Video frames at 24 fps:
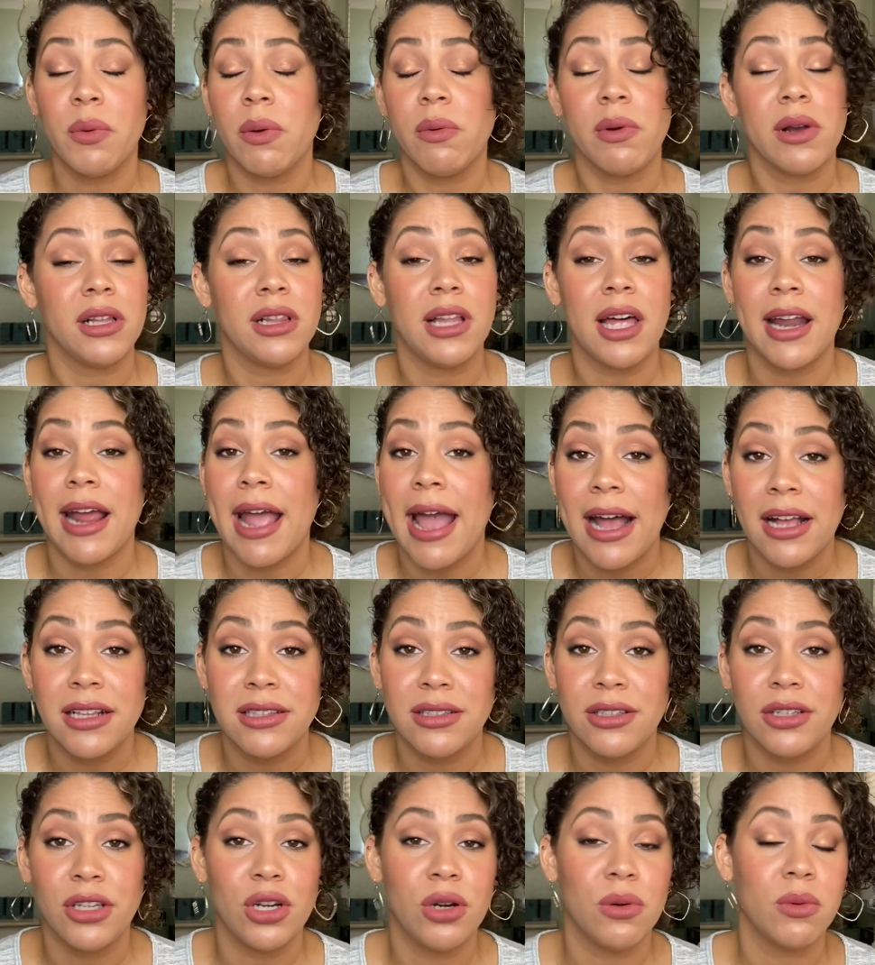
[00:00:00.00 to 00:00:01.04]
We wear a lot of
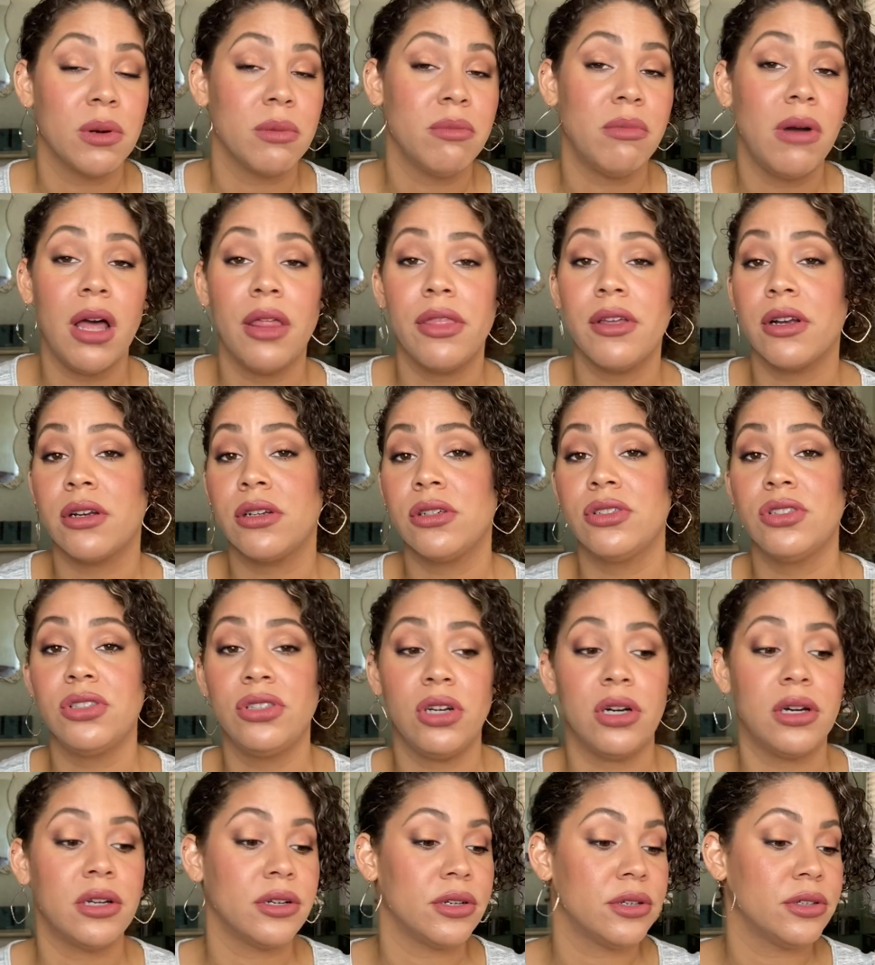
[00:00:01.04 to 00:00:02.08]
hats. You know, we're mothers,
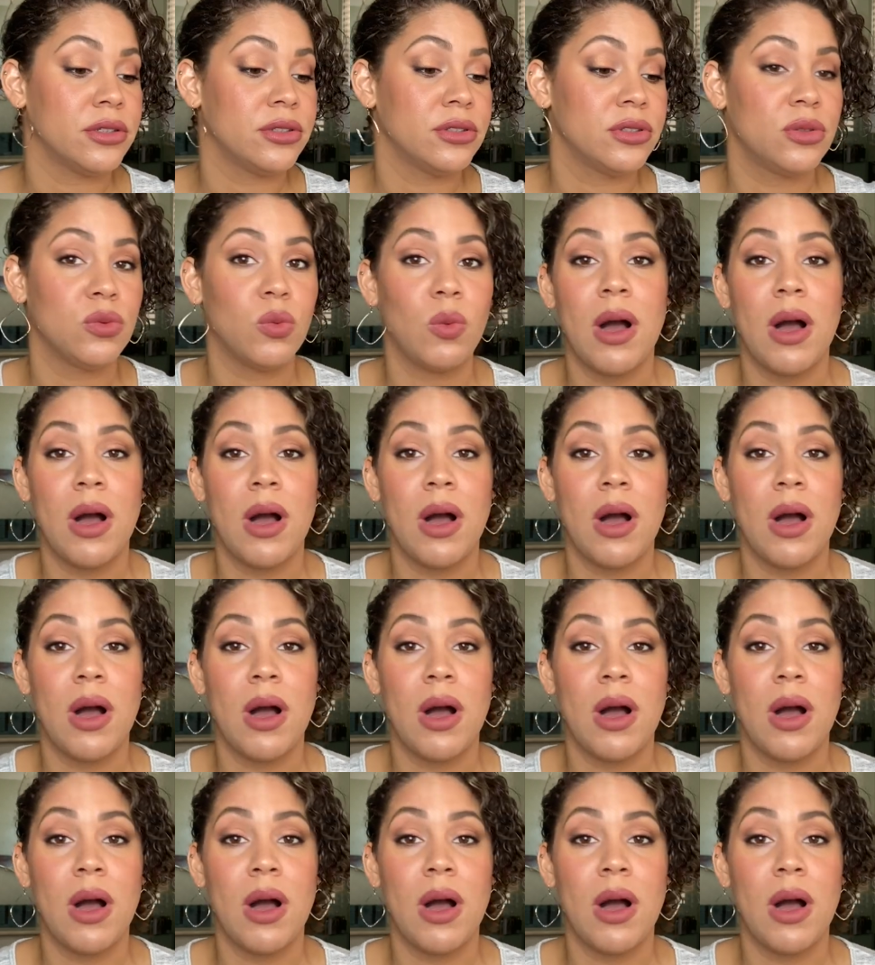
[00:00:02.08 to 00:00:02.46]
daughters,